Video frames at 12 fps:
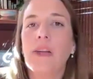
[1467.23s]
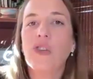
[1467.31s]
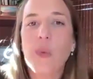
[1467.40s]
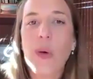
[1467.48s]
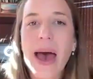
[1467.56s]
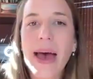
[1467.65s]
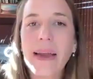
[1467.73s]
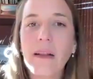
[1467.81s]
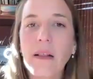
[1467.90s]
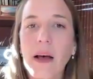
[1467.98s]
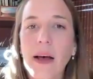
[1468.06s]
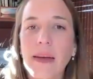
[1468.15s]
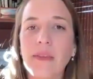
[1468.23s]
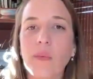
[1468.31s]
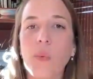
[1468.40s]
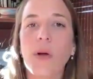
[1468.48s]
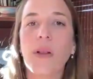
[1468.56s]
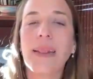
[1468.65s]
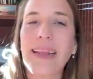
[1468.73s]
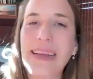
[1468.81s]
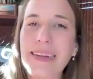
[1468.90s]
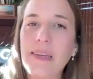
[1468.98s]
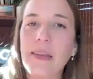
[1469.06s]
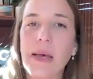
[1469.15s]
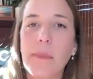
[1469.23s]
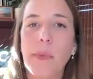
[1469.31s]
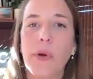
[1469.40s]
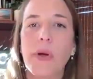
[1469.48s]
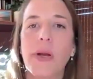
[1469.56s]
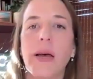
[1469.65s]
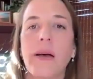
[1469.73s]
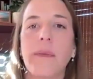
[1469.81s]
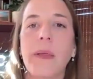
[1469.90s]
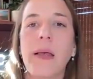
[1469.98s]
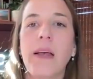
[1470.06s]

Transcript: to analyze what led to their burnout.